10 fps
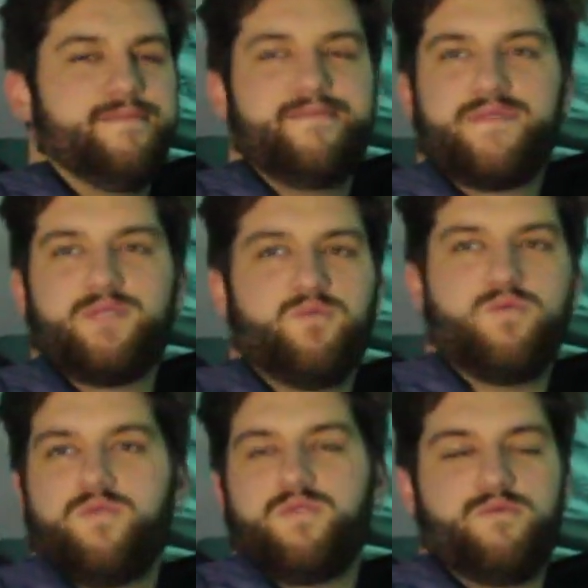Anything you
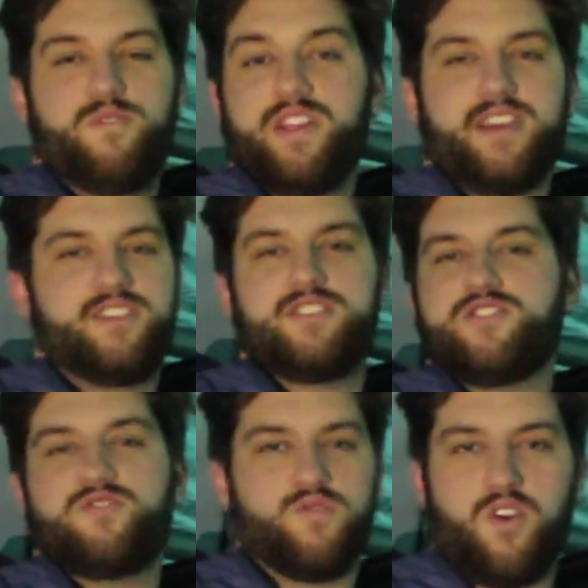want, really. Really, just
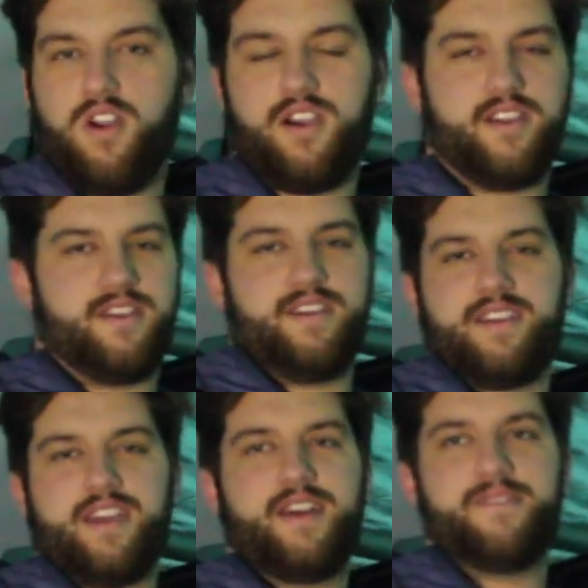drawer.
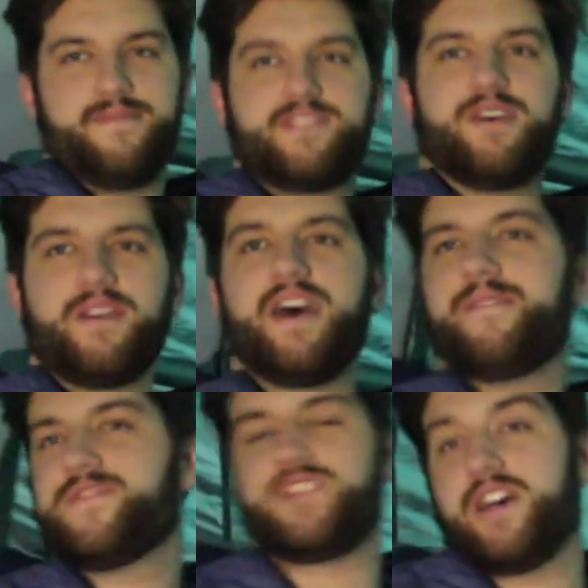Yeah. So yeah,
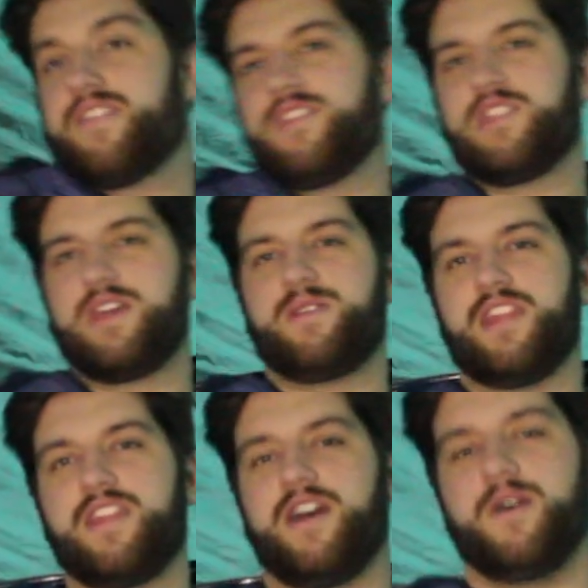it's not, so they
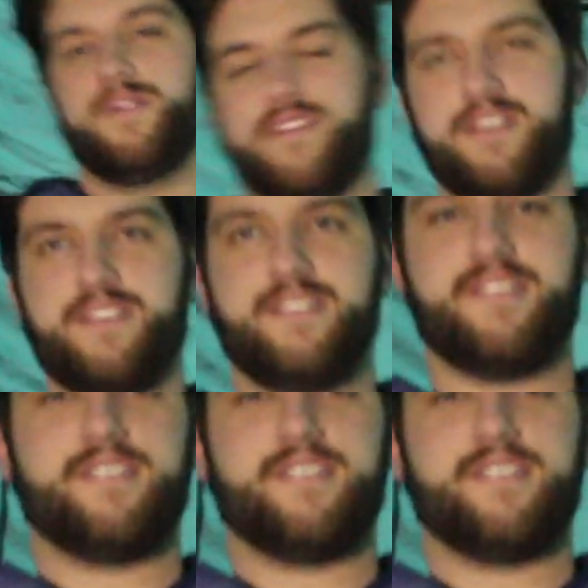need to know. Sick,